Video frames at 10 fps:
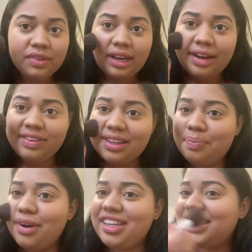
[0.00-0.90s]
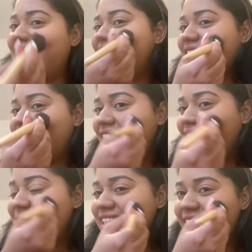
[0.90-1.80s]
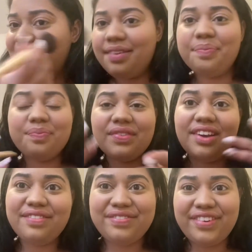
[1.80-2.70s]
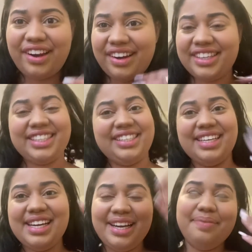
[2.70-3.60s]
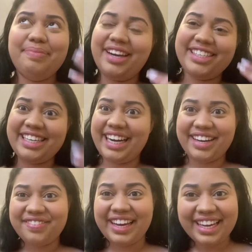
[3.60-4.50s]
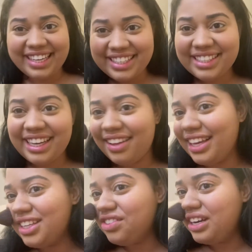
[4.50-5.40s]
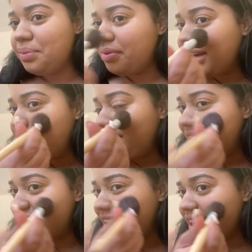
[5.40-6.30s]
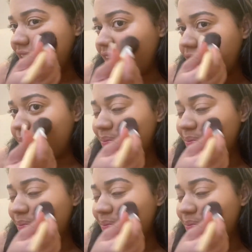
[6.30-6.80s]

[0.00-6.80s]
I think the blush adds a nice like flushed, blushing face. I think it's really pretty when it's like that.